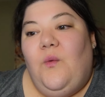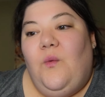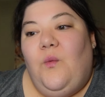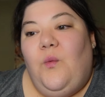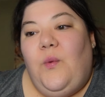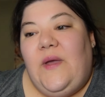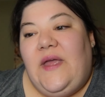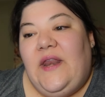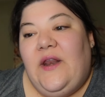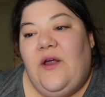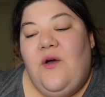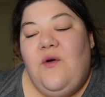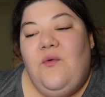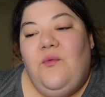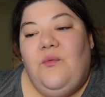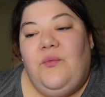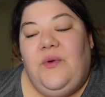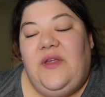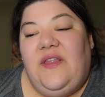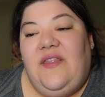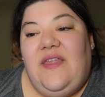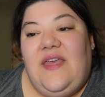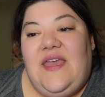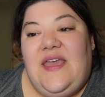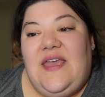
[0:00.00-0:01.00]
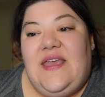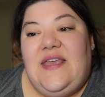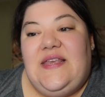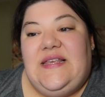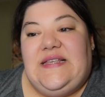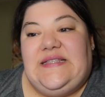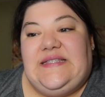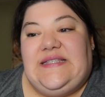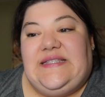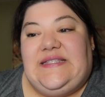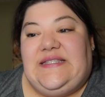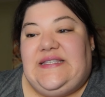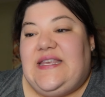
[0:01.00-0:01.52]
we don't really
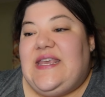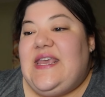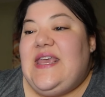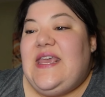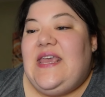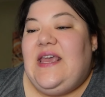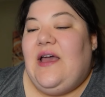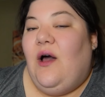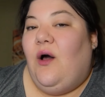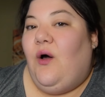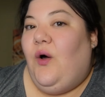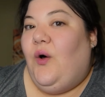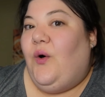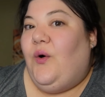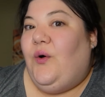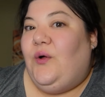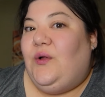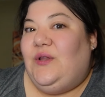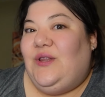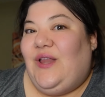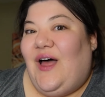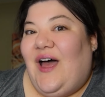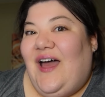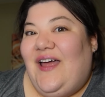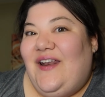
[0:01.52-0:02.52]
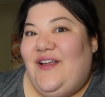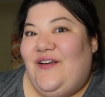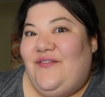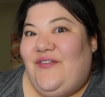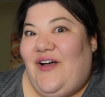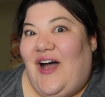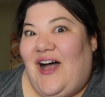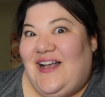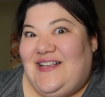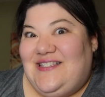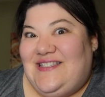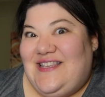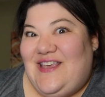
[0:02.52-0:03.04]
see a whole lot of
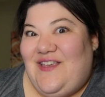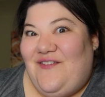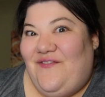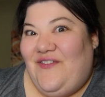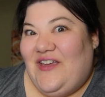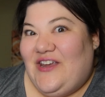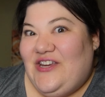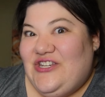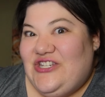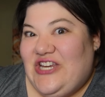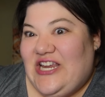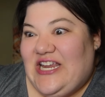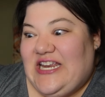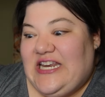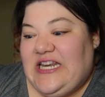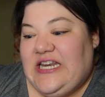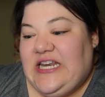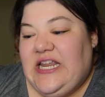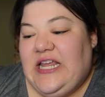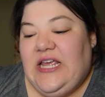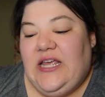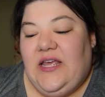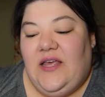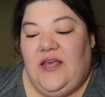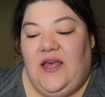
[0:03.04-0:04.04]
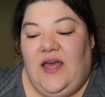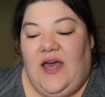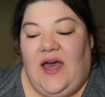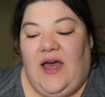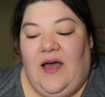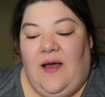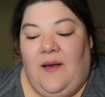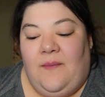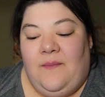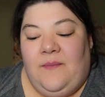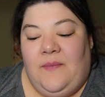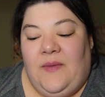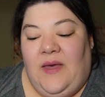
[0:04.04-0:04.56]
Aussie fiction
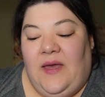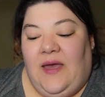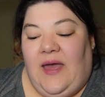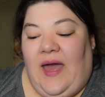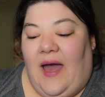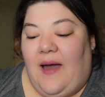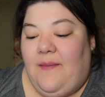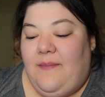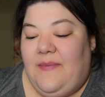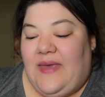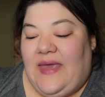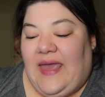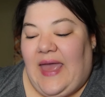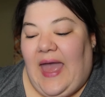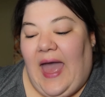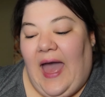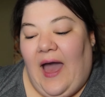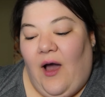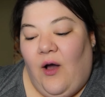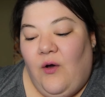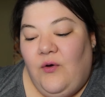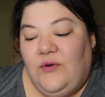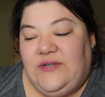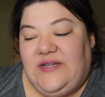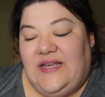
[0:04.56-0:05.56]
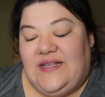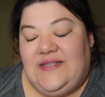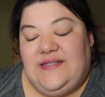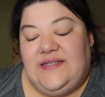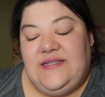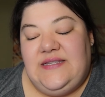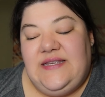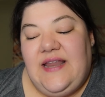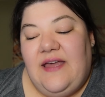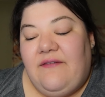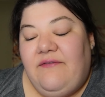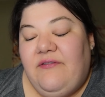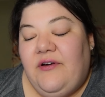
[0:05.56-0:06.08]
coming out. It's
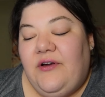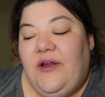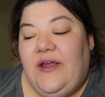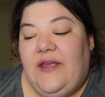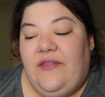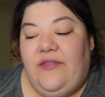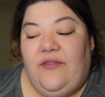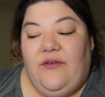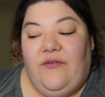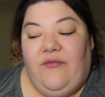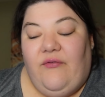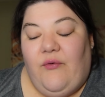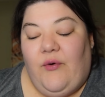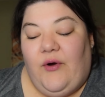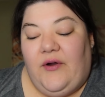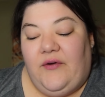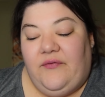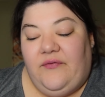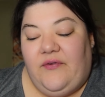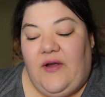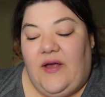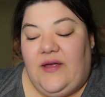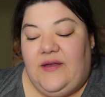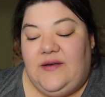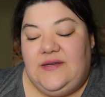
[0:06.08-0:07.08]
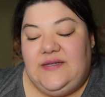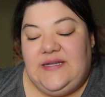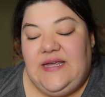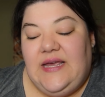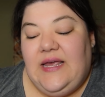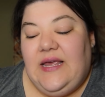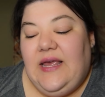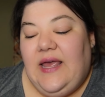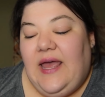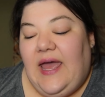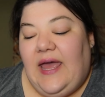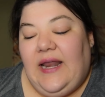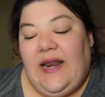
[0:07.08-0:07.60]
never in the forefront.
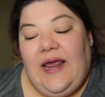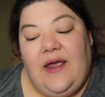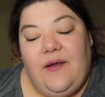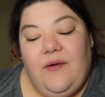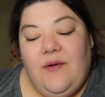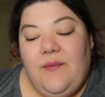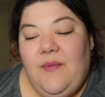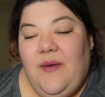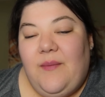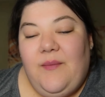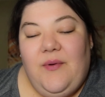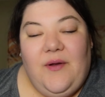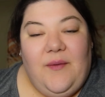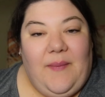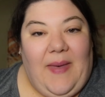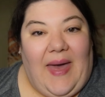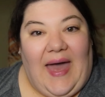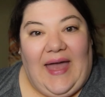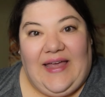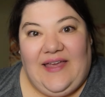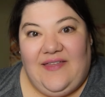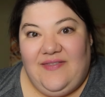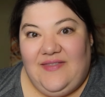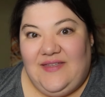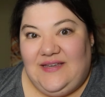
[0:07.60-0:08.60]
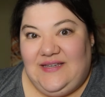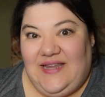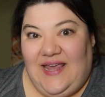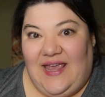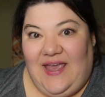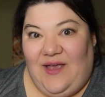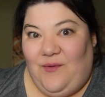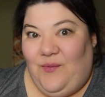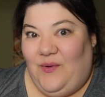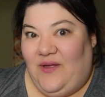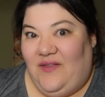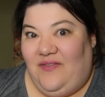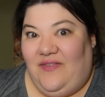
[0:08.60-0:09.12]
And I remember back in the
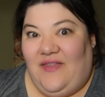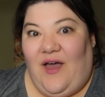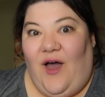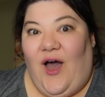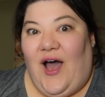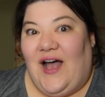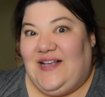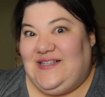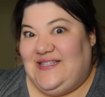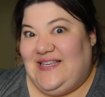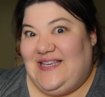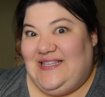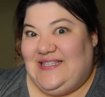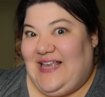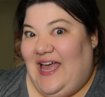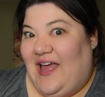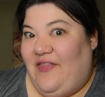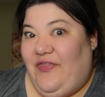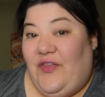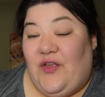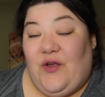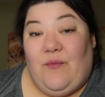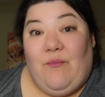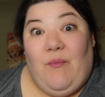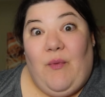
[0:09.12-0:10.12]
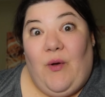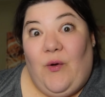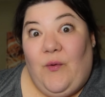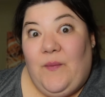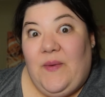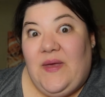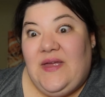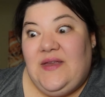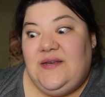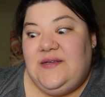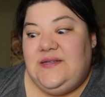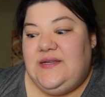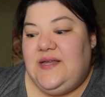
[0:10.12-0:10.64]
day when the Aussies had their
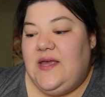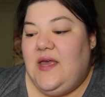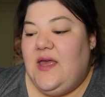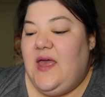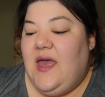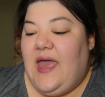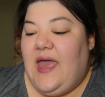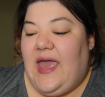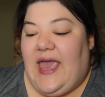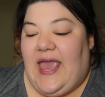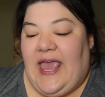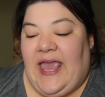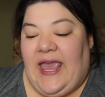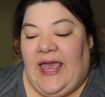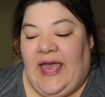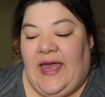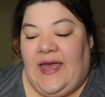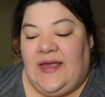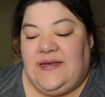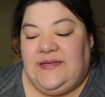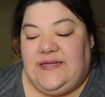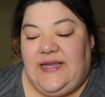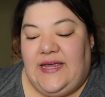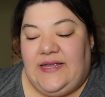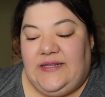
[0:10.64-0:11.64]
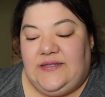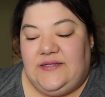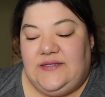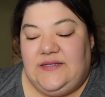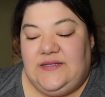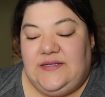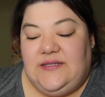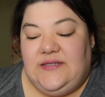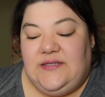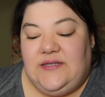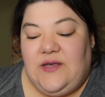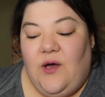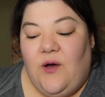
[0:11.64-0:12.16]
moment, and it's
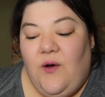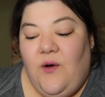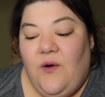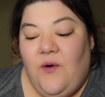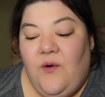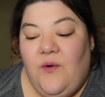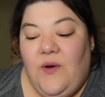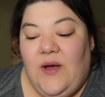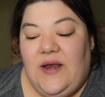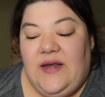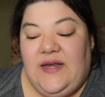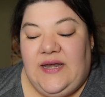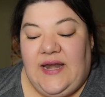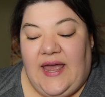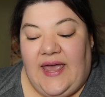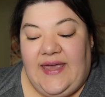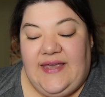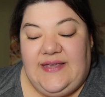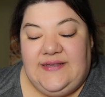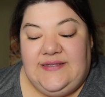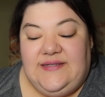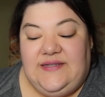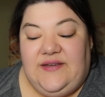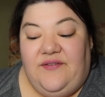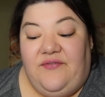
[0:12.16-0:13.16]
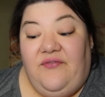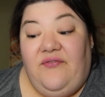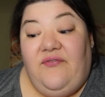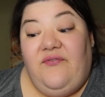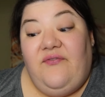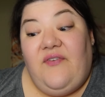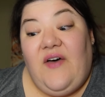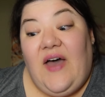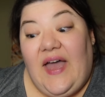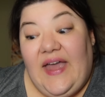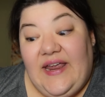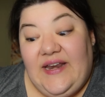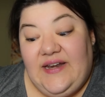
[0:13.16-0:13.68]
so nice to
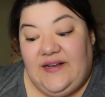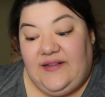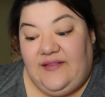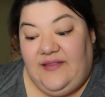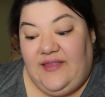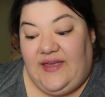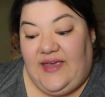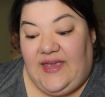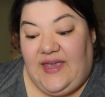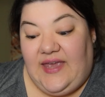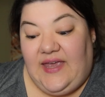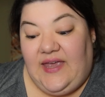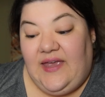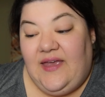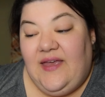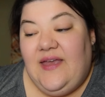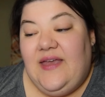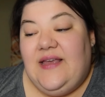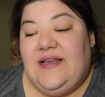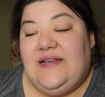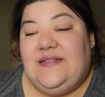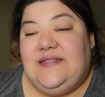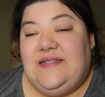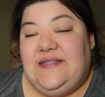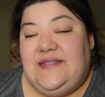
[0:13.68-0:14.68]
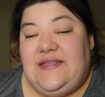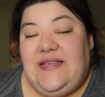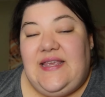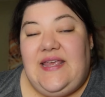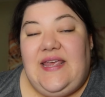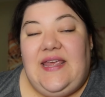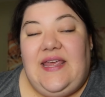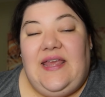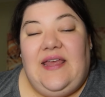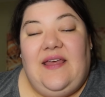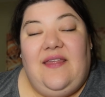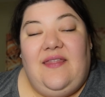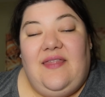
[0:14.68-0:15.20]
finally
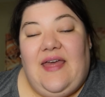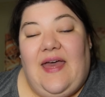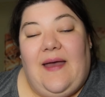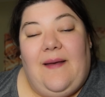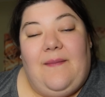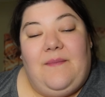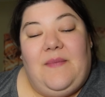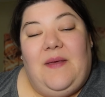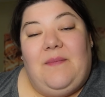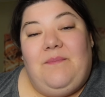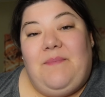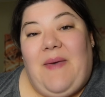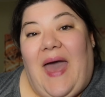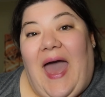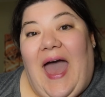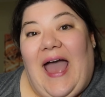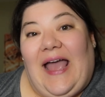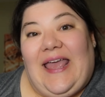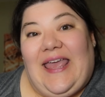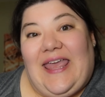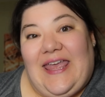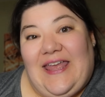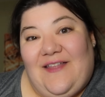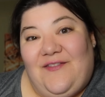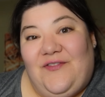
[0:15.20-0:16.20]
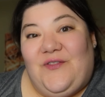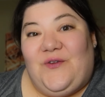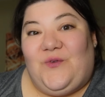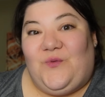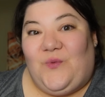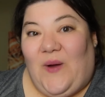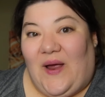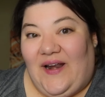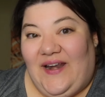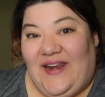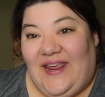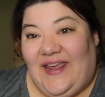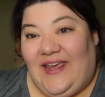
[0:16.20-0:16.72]
see them back in the
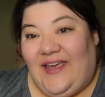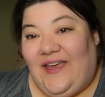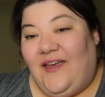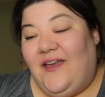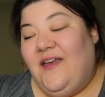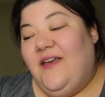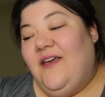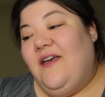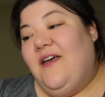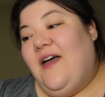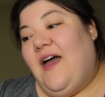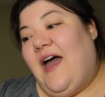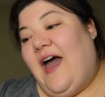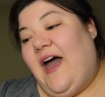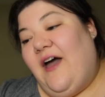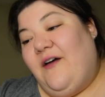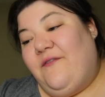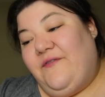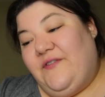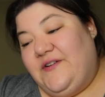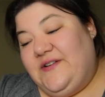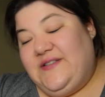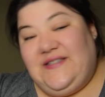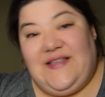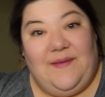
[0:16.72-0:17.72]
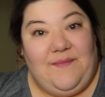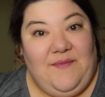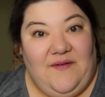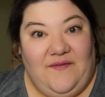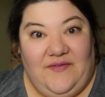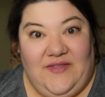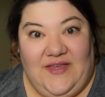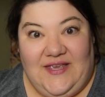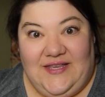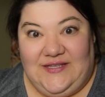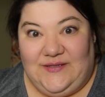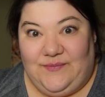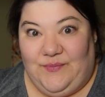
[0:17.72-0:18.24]
running for some of
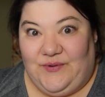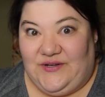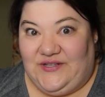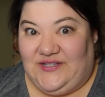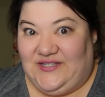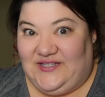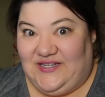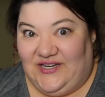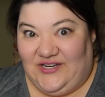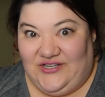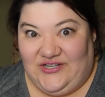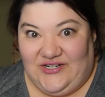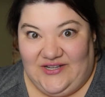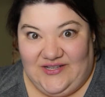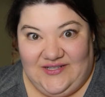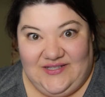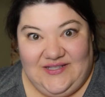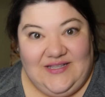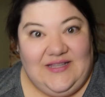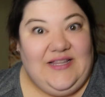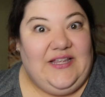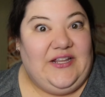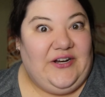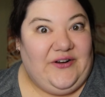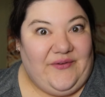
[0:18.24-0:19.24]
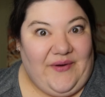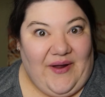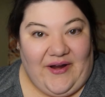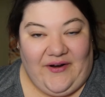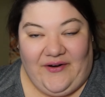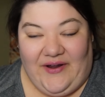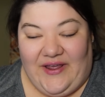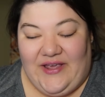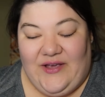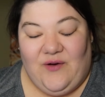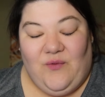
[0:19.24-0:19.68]
these prestigious literary